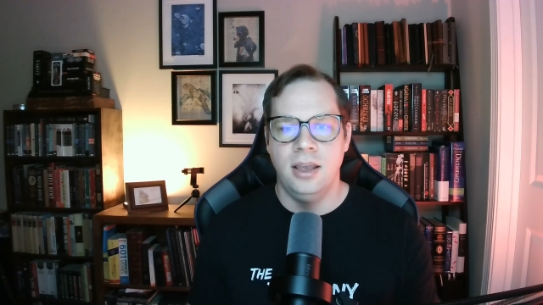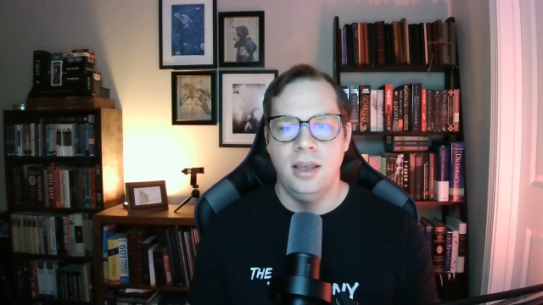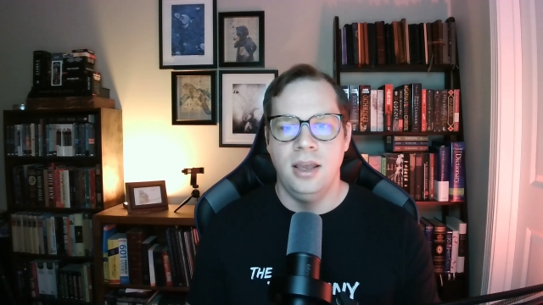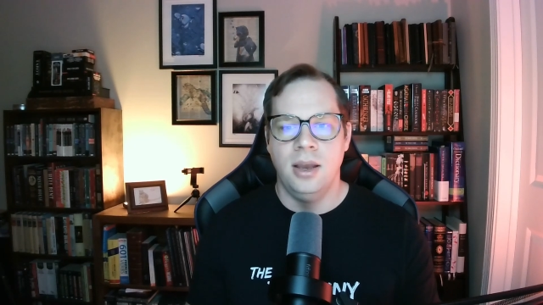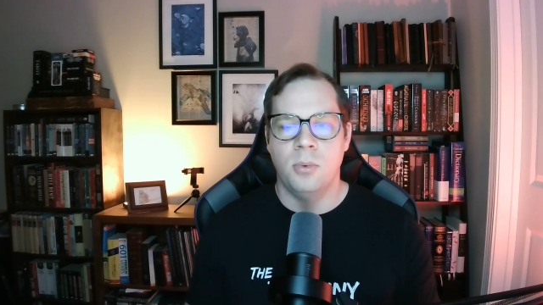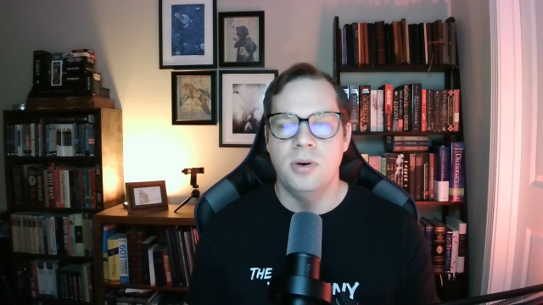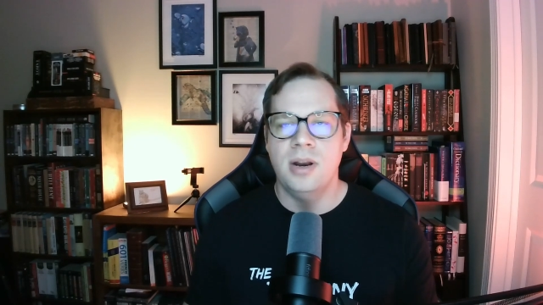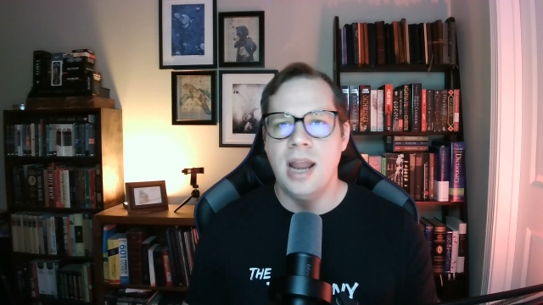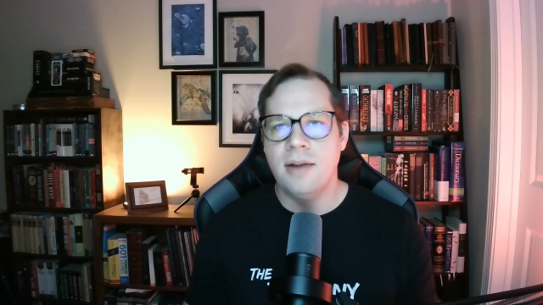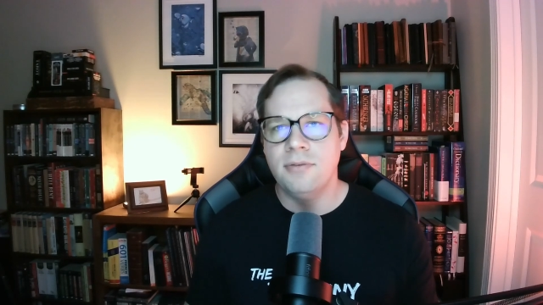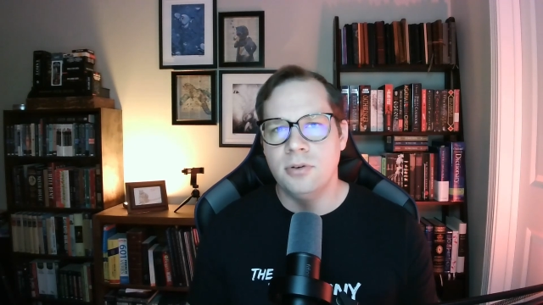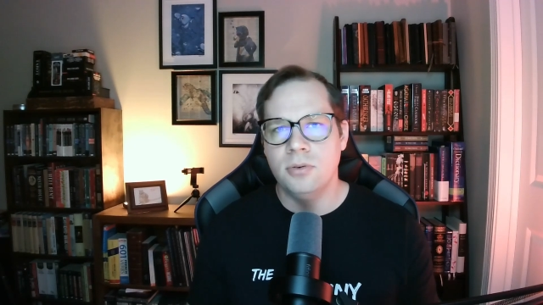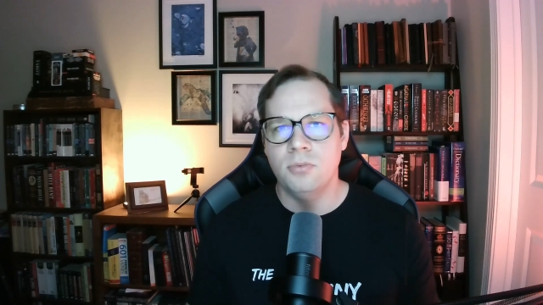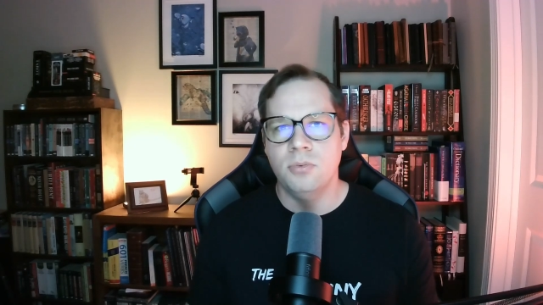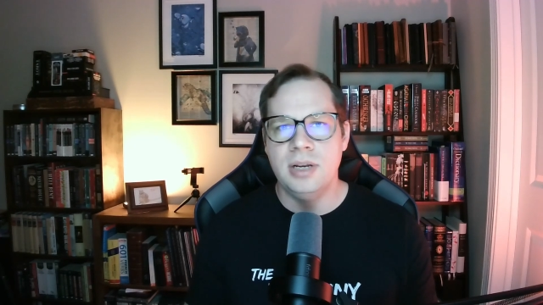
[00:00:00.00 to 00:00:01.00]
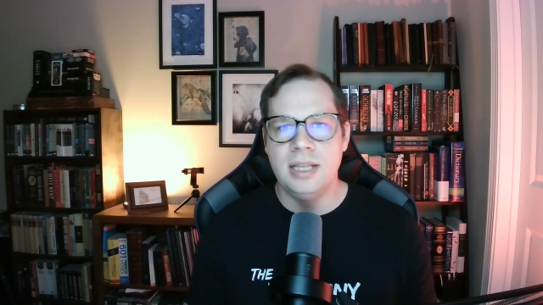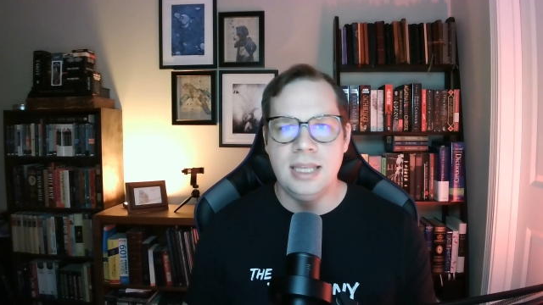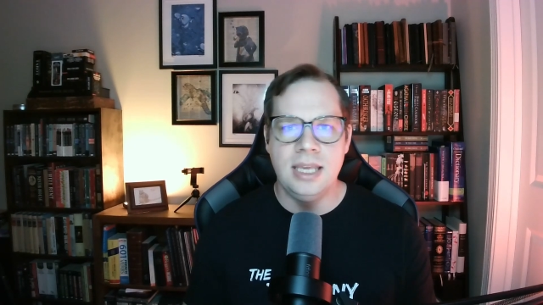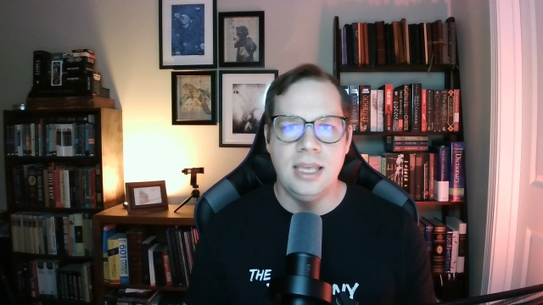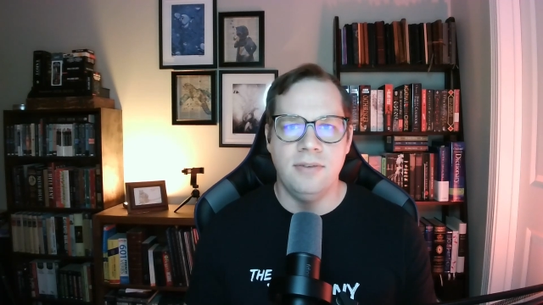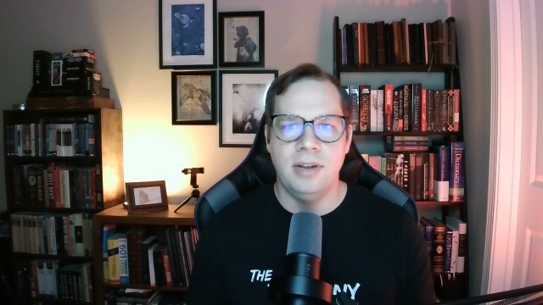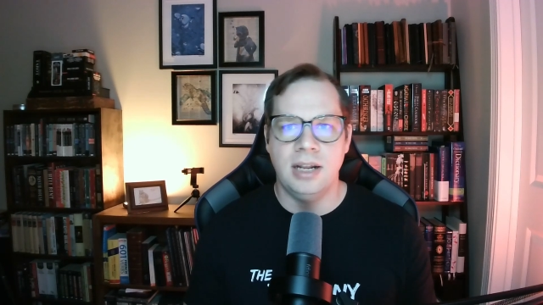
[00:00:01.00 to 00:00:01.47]
We're never really
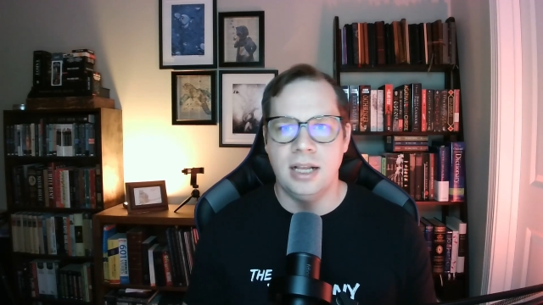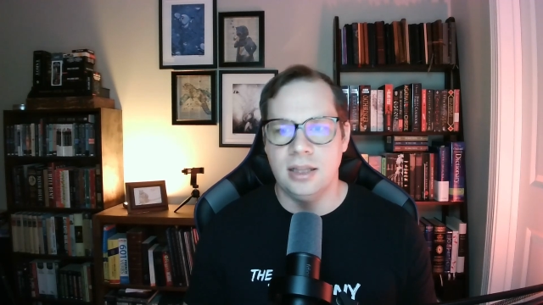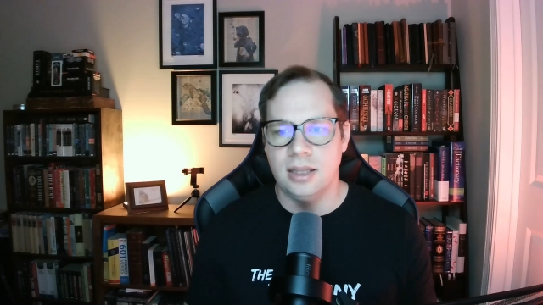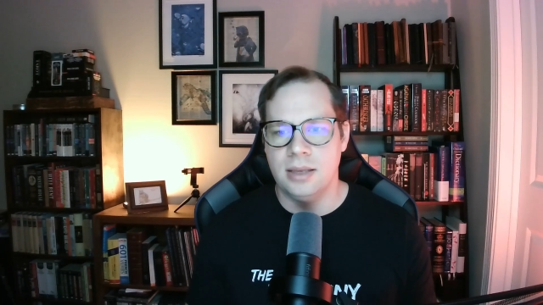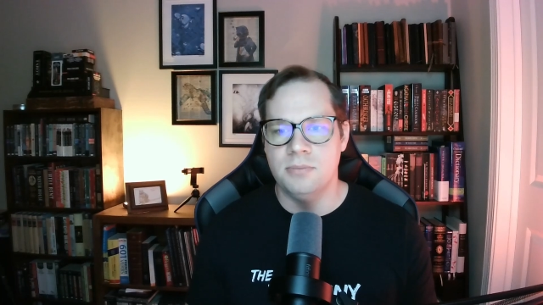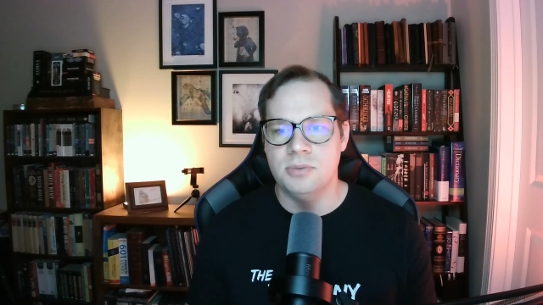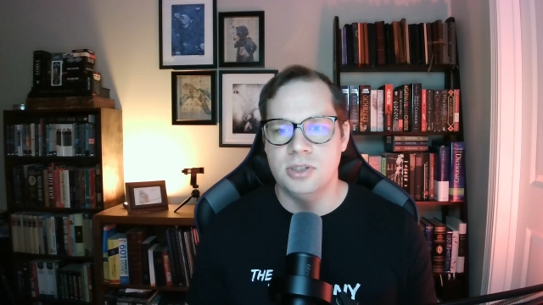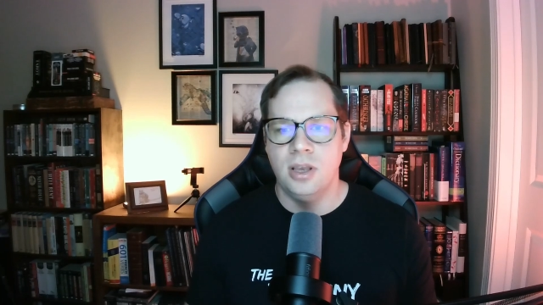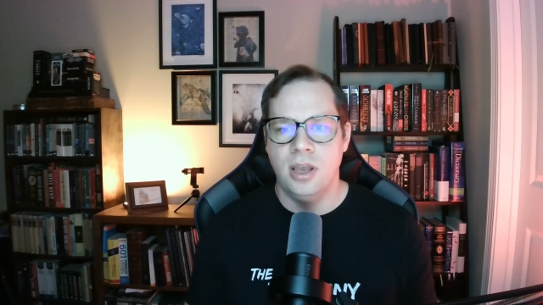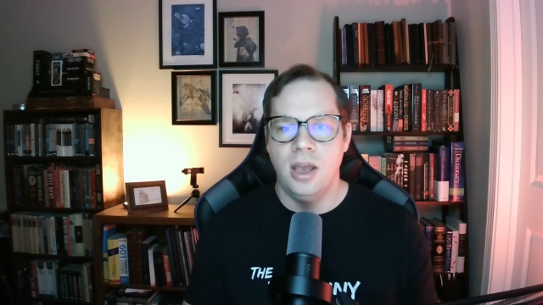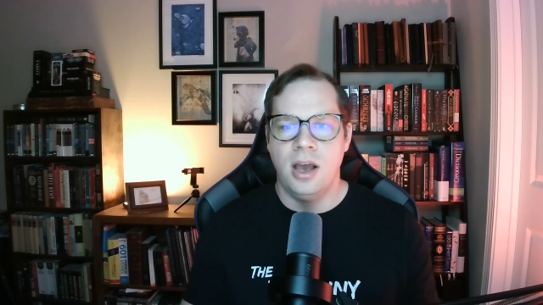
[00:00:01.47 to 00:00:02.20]
given a glimpse